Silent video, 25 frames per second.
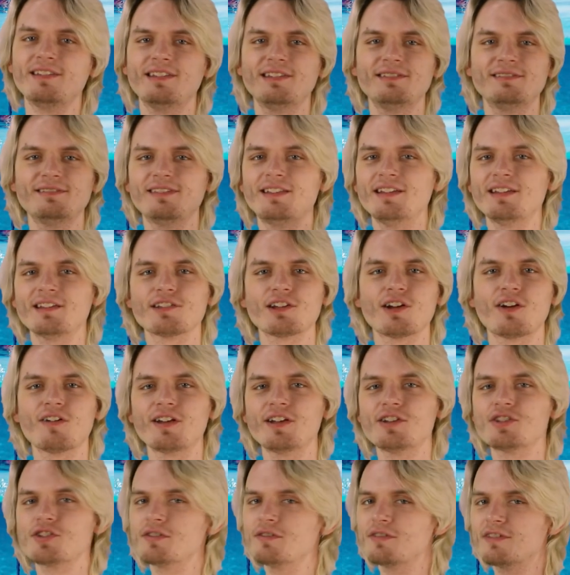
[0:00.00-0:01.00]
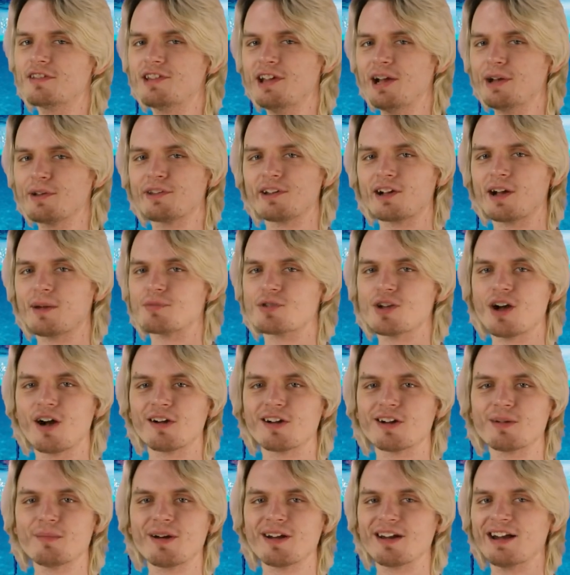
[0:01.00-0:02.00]
th this already sounds like I'm
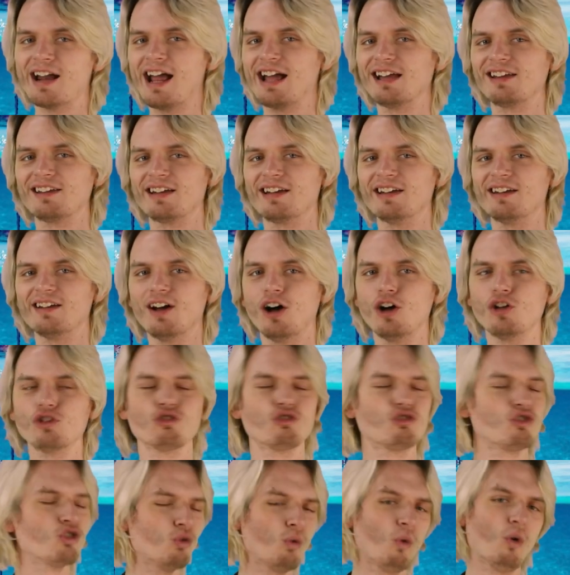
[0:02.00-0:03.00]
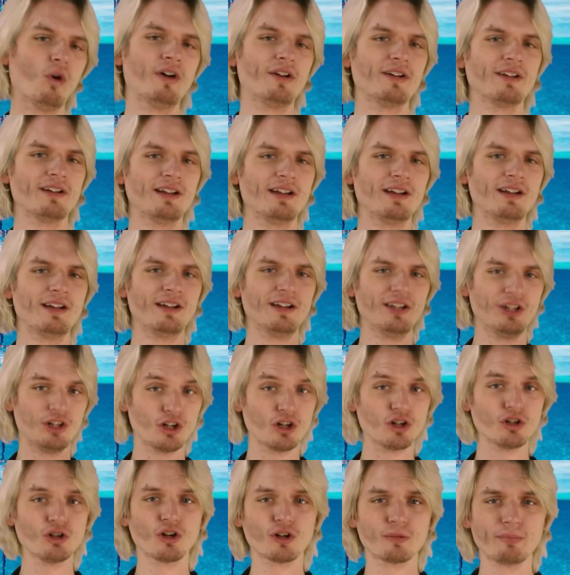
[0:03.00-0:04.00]
talking about an alien, a zooid.
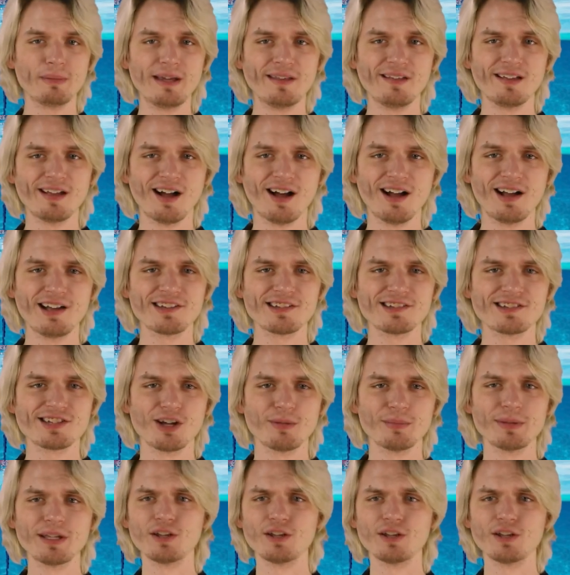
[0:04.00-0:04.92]
You gonna look me in the eyes and tell